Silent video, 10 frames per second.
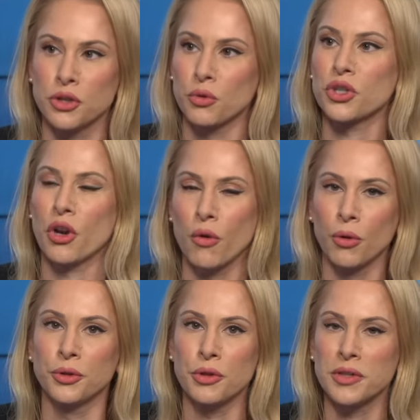so
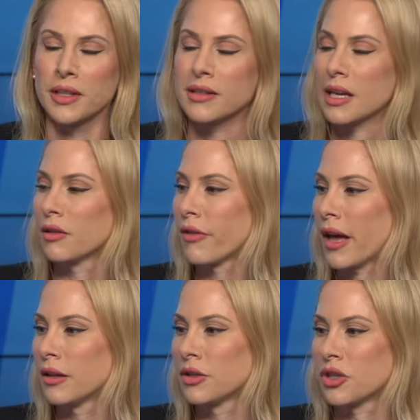shareholders can take
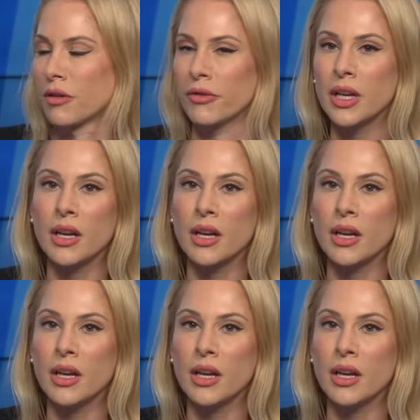advantage of